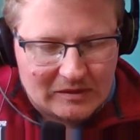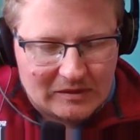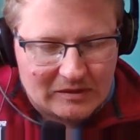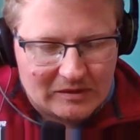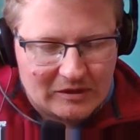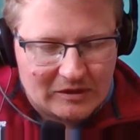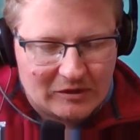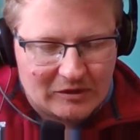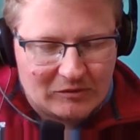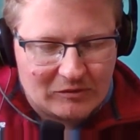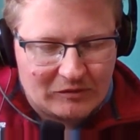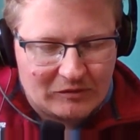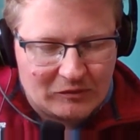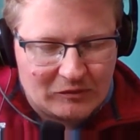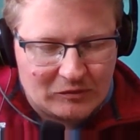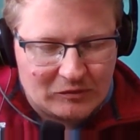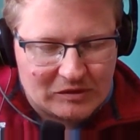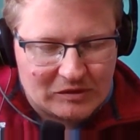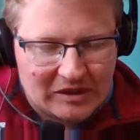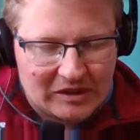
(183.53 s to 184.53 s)
There you go, he
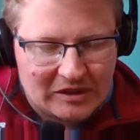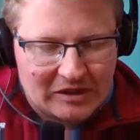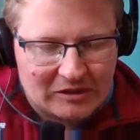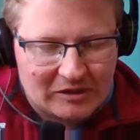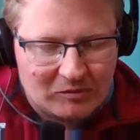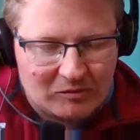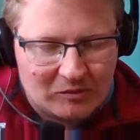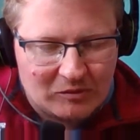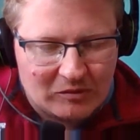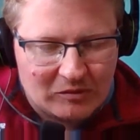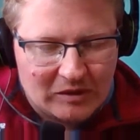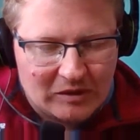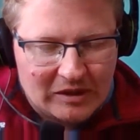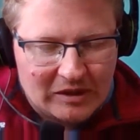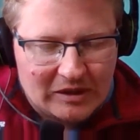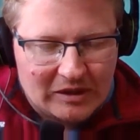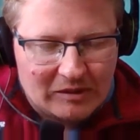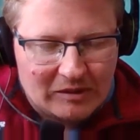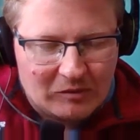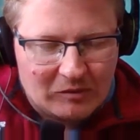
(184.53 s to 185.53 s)
throws that Expo.
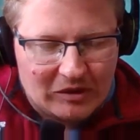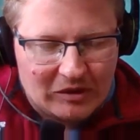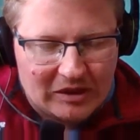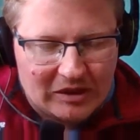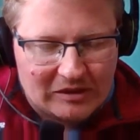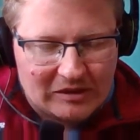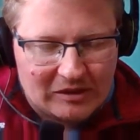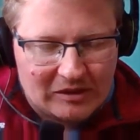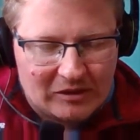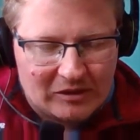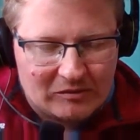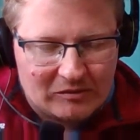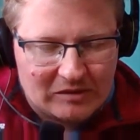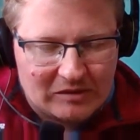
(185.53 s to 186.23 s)
And what that's allowed